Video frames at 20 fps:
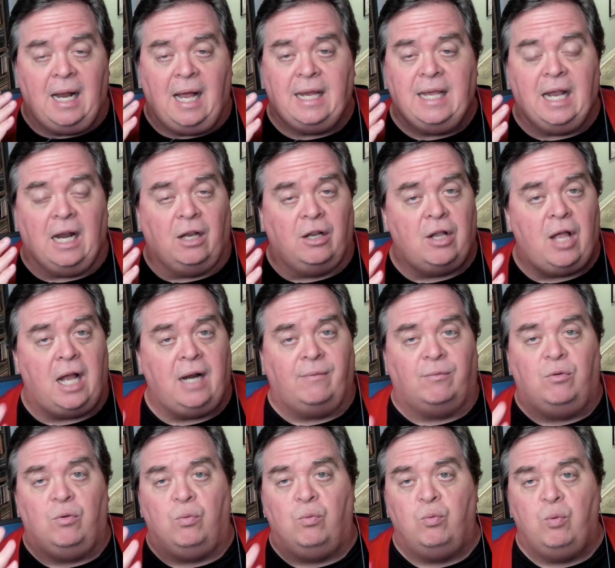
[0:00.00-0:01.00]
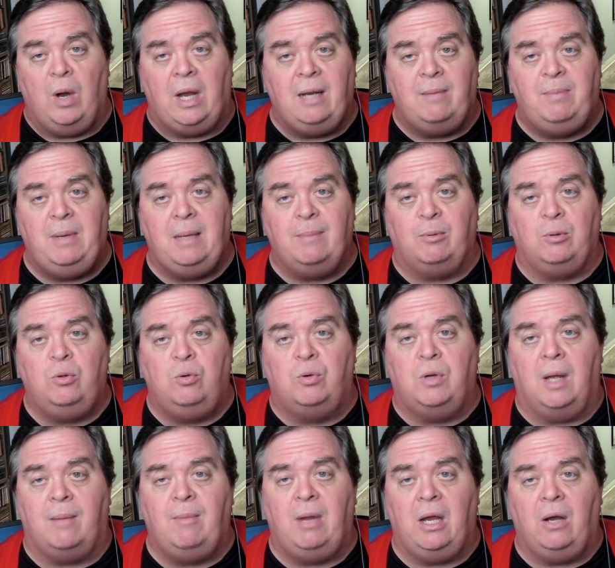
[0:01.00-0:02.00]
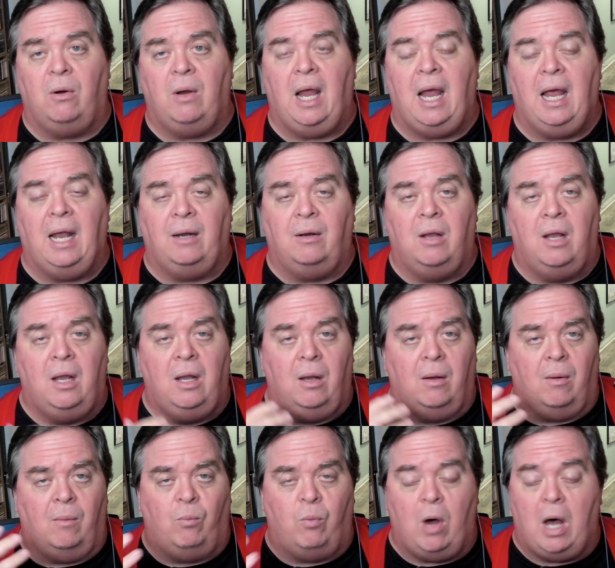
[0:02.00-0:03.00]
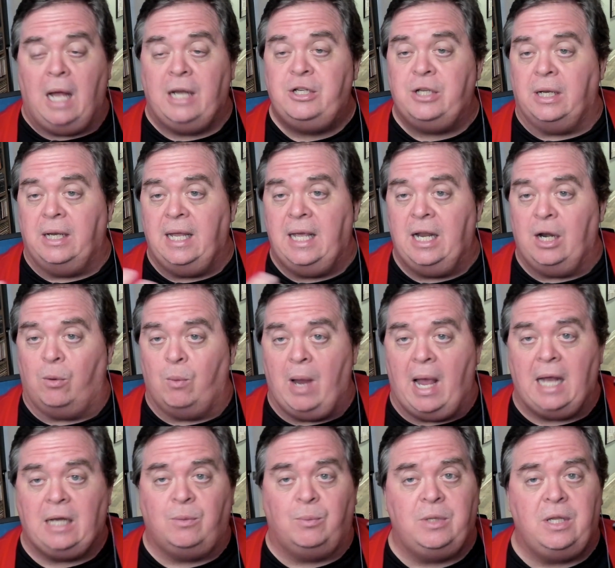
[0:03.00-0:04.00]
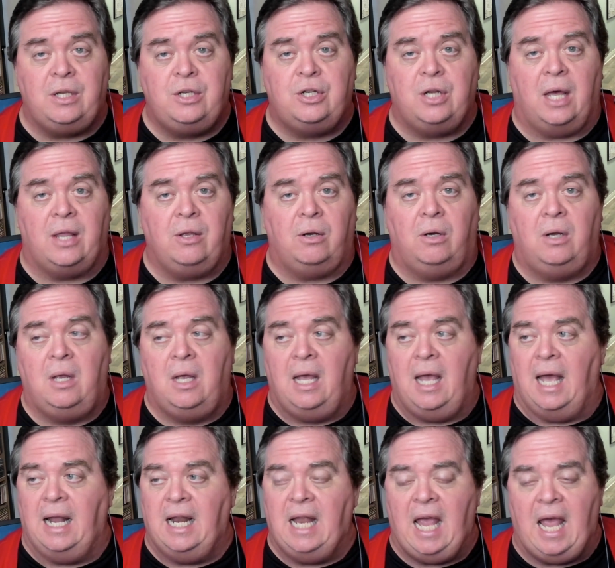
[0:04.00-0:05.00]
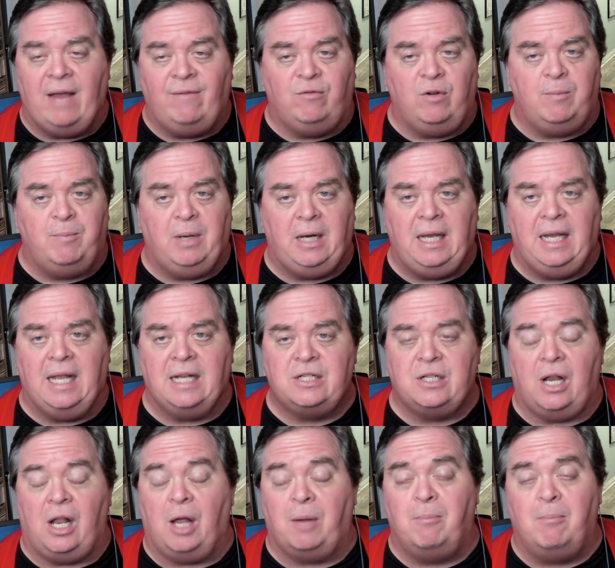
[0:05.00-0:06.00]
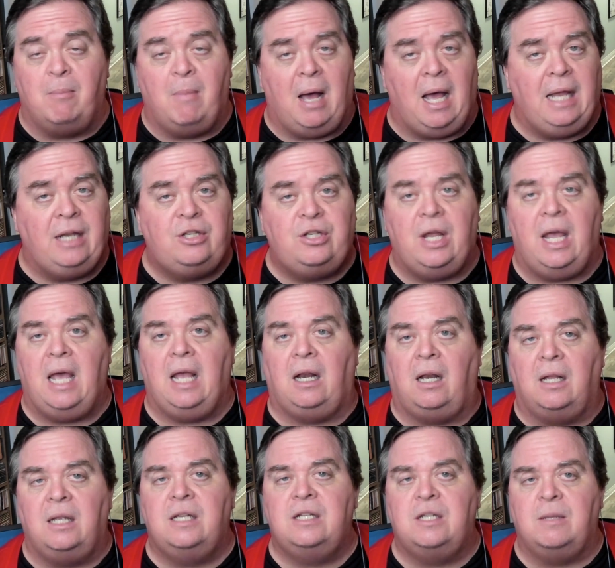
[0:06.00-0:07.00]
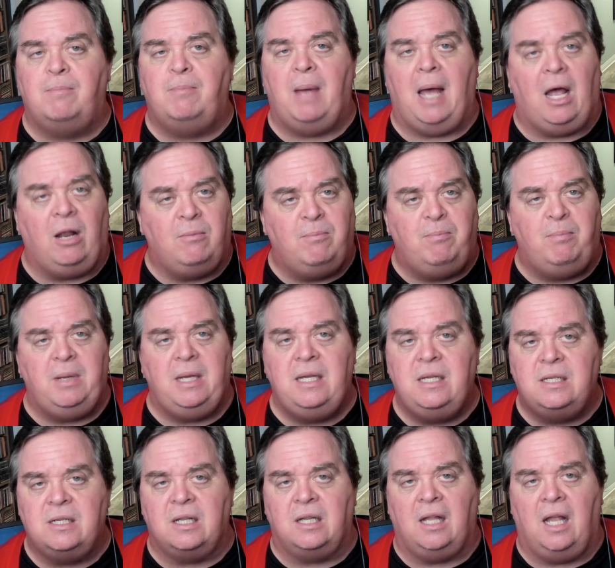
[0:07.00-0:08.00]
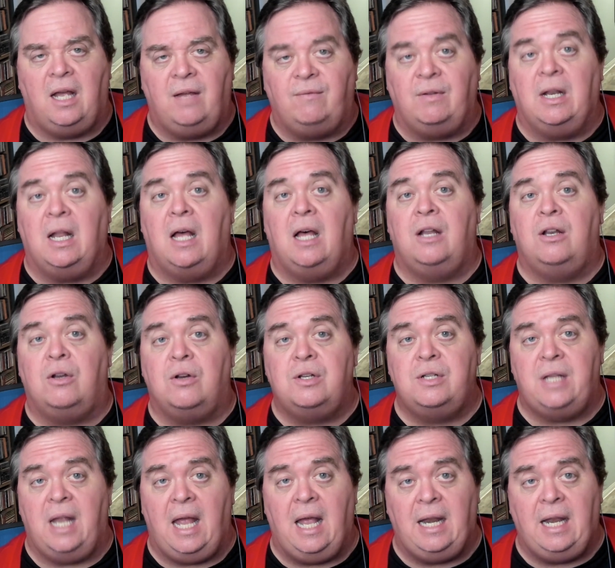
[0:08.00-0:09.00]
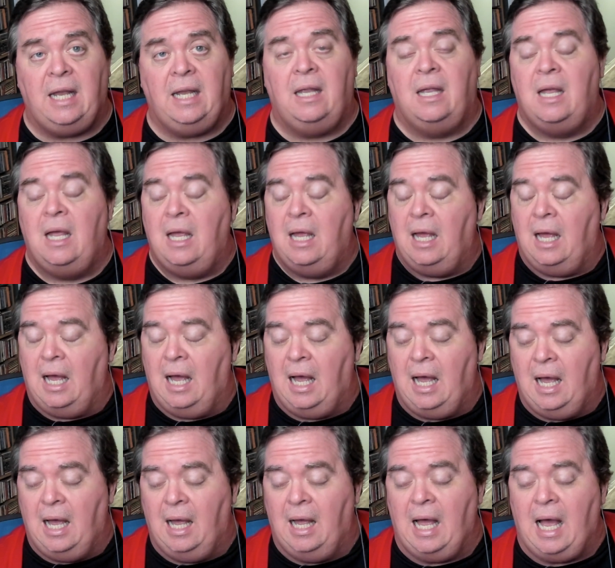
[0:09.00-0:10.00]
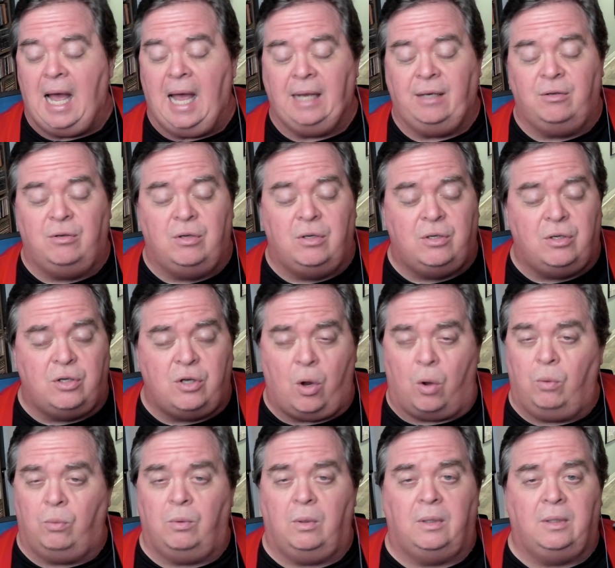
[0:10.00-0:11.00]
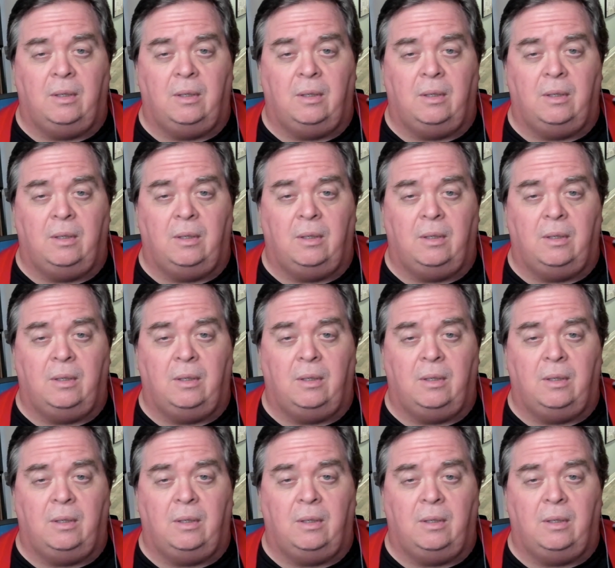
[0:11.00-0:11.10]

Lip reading: I get a lot of great people who come here and watch and interact with each other. And everybody gets along. My channel is about peace, love, and understanding. I don't